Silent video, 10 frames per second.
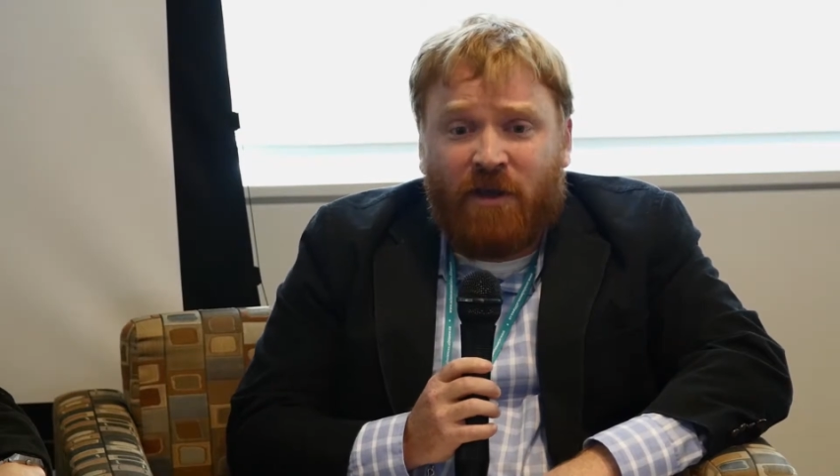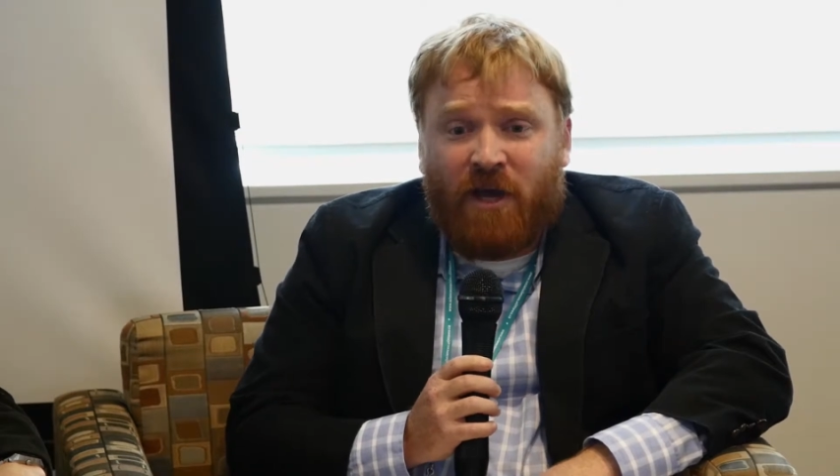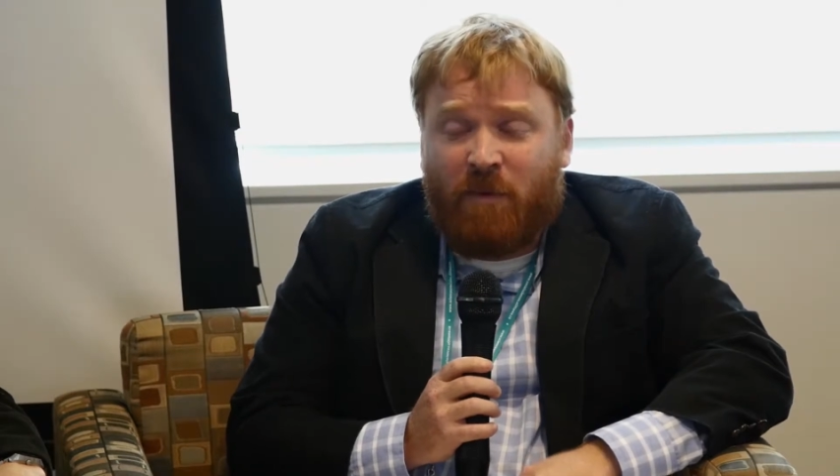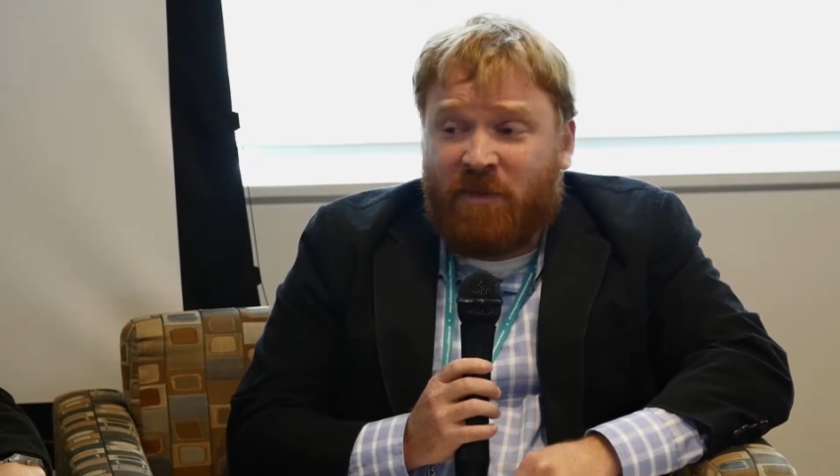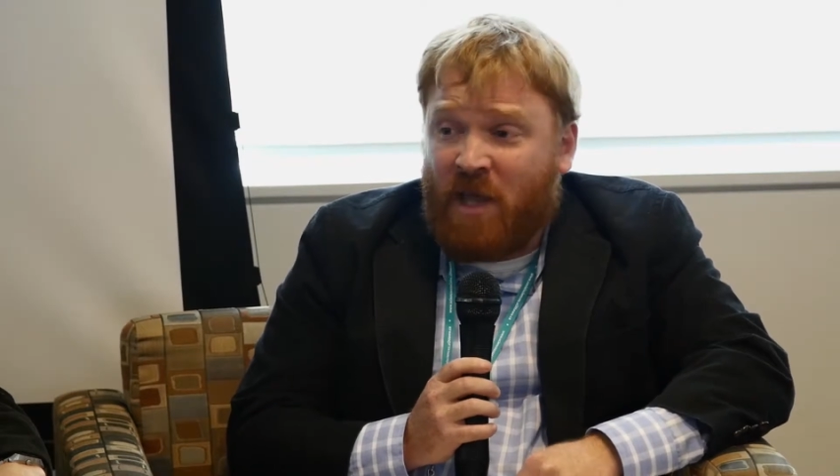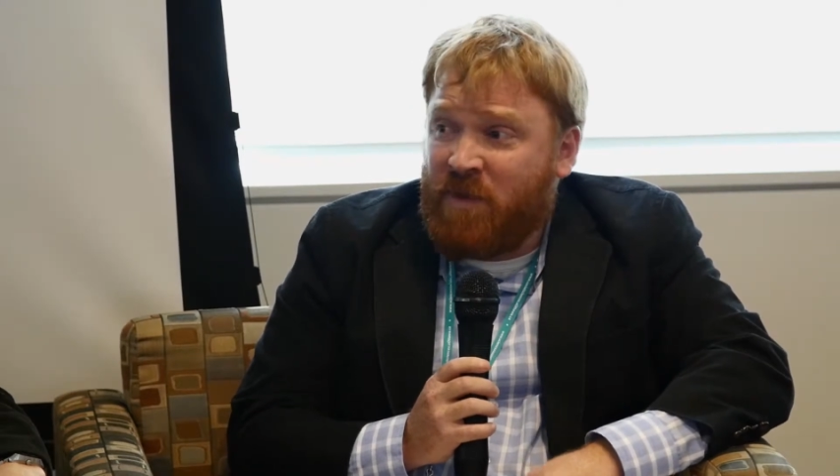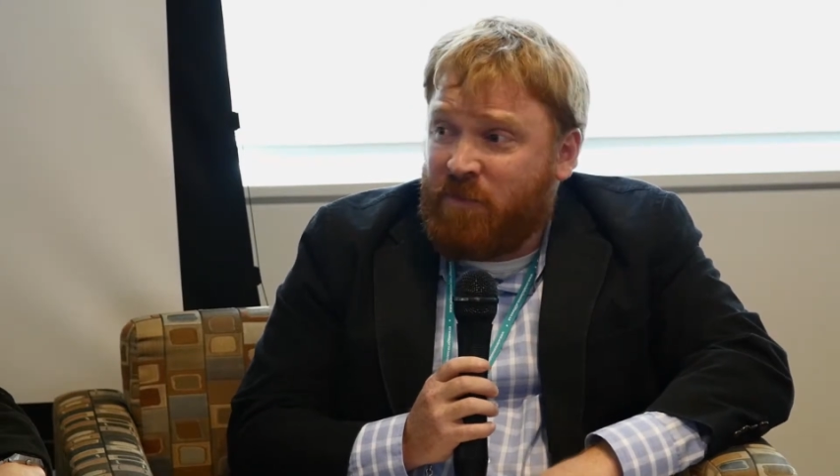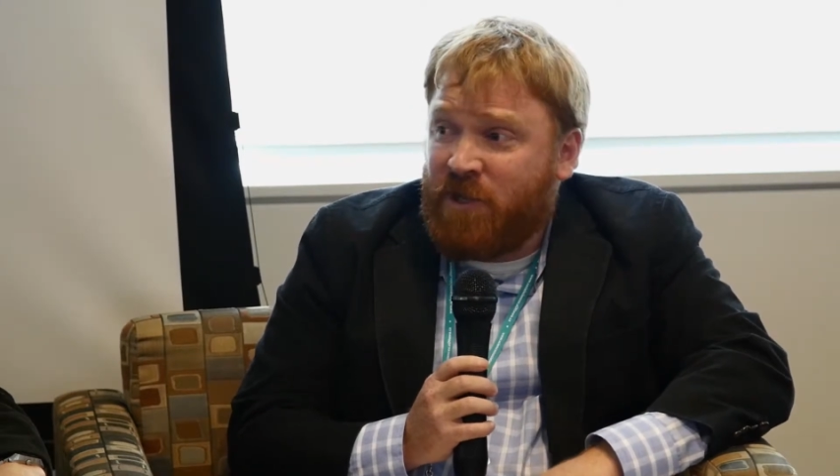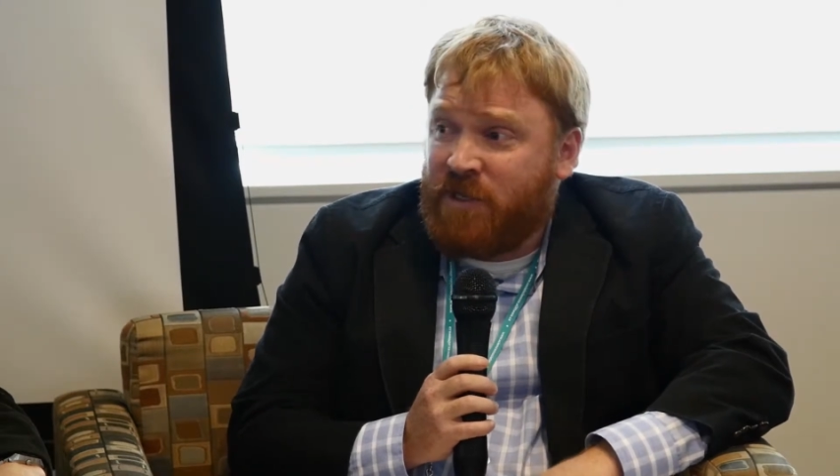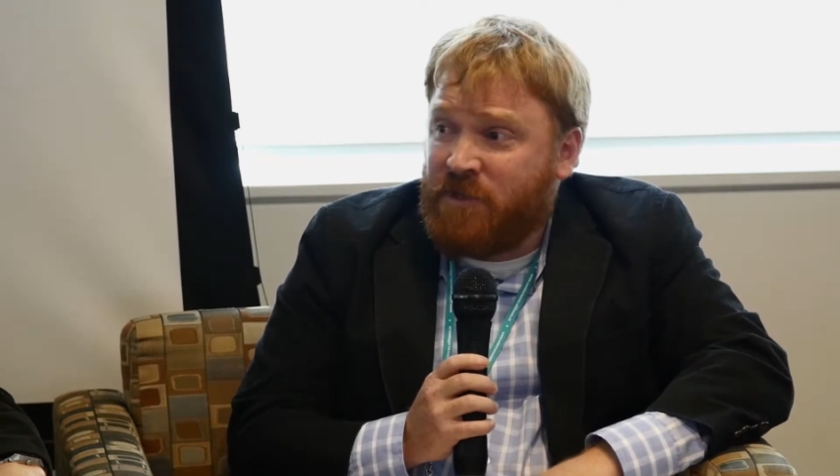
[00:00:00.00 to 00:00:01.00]
let me
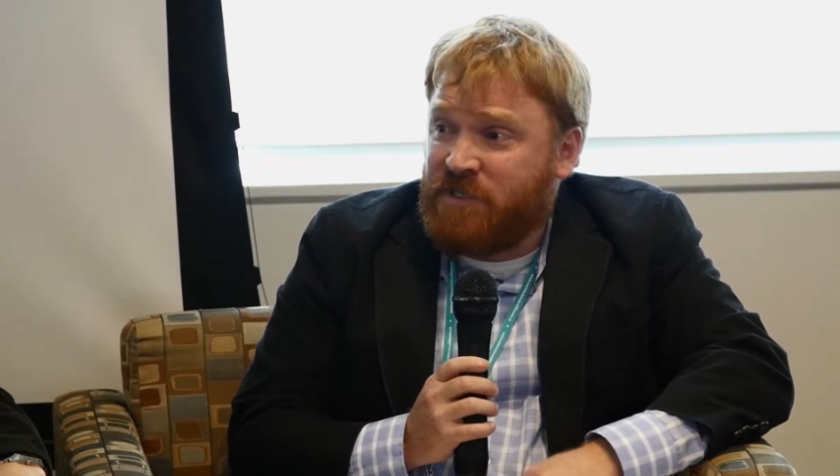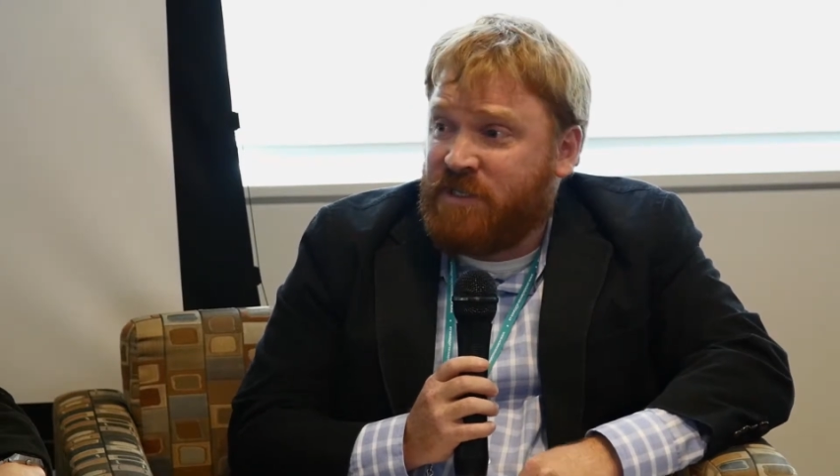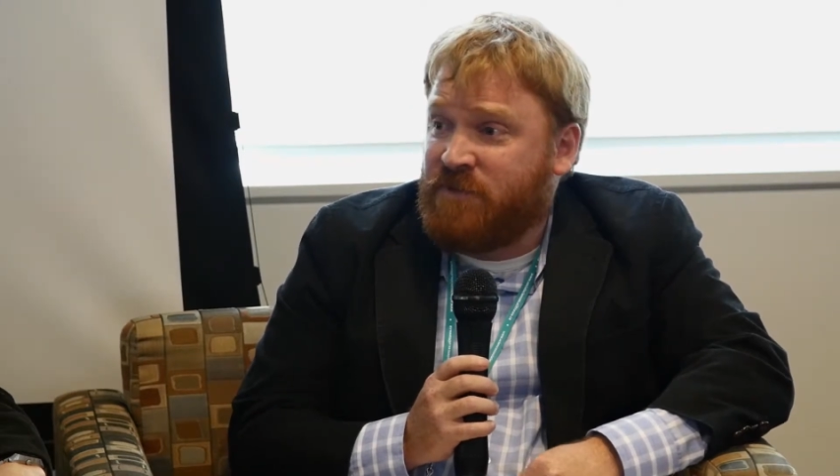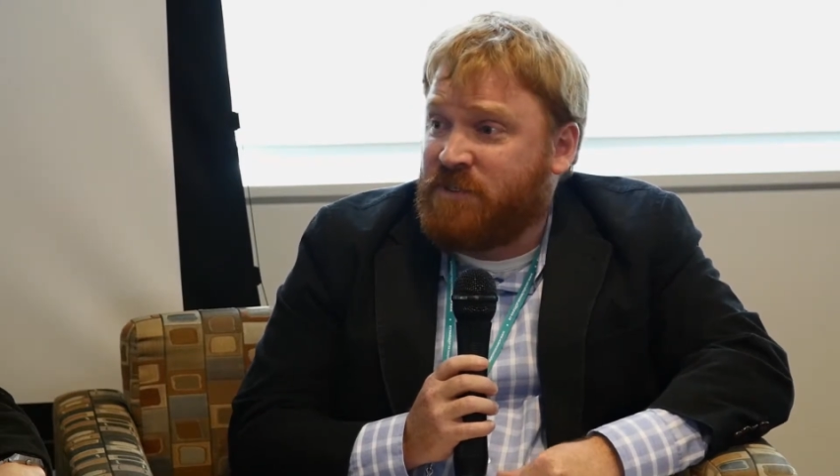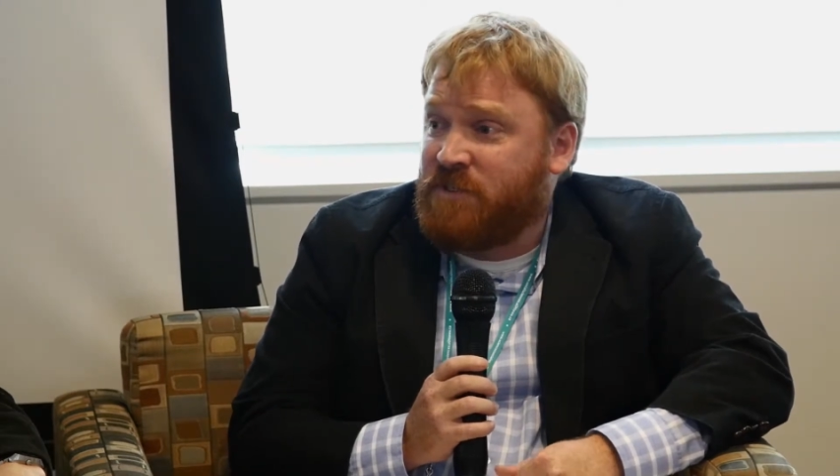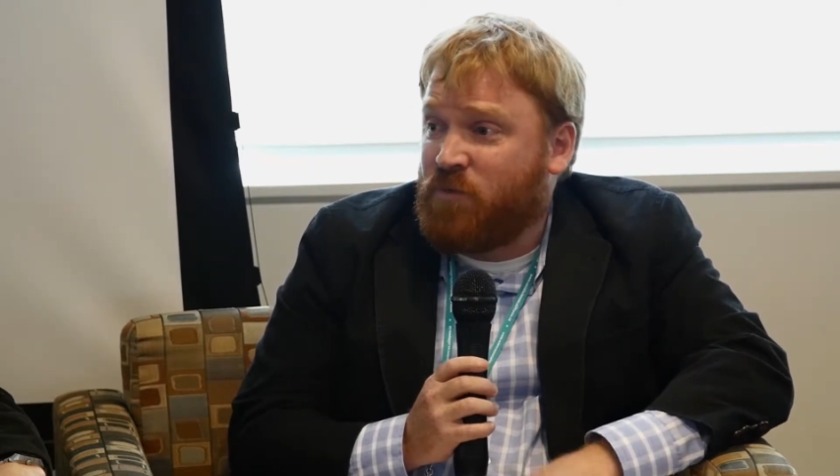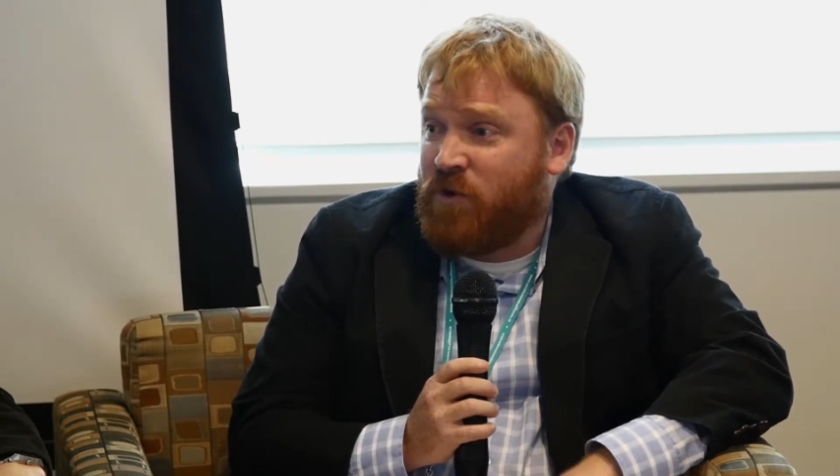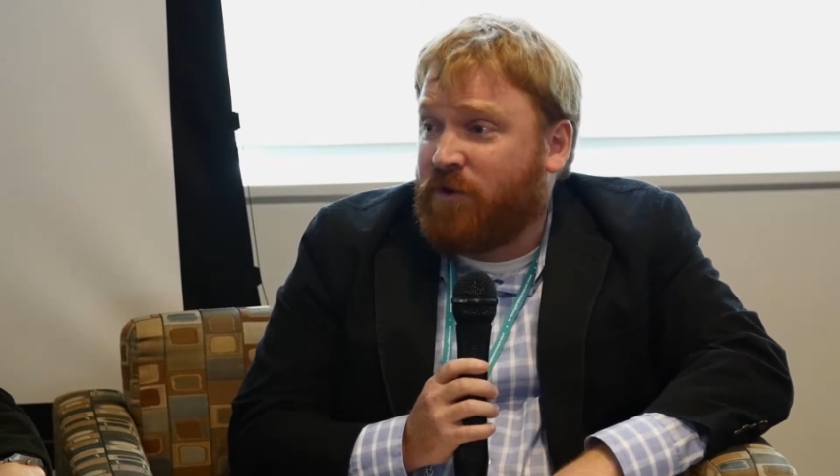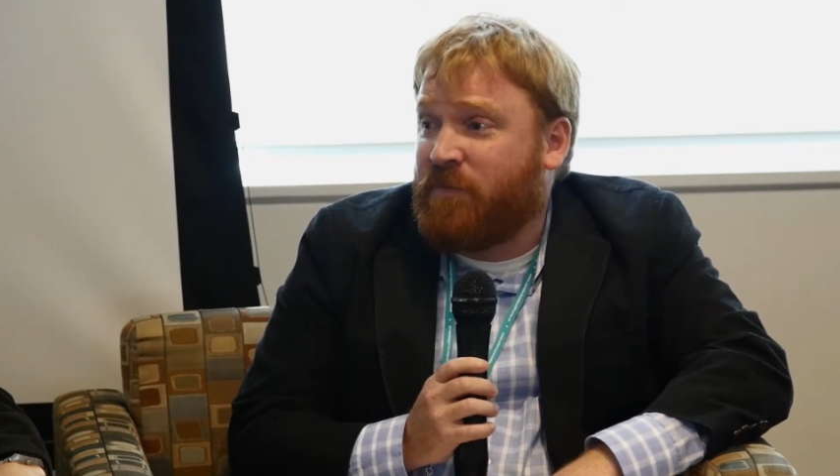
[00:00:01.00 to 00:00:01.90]
plug Neil Stephenson's work.